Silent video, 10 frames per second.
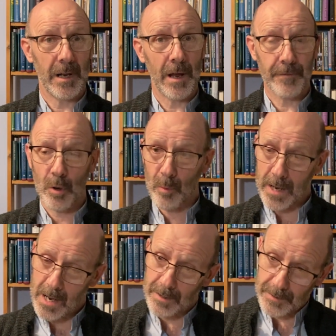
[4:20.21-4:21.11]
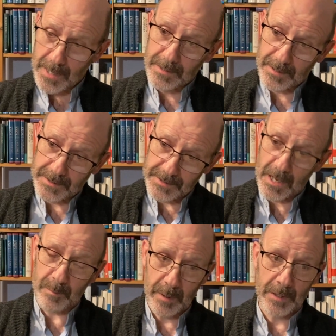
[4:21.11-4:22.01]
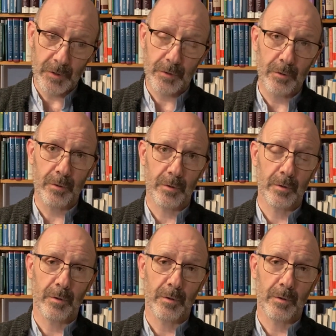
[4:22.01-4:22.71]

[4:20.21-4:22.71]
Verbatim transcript: life that we need to step into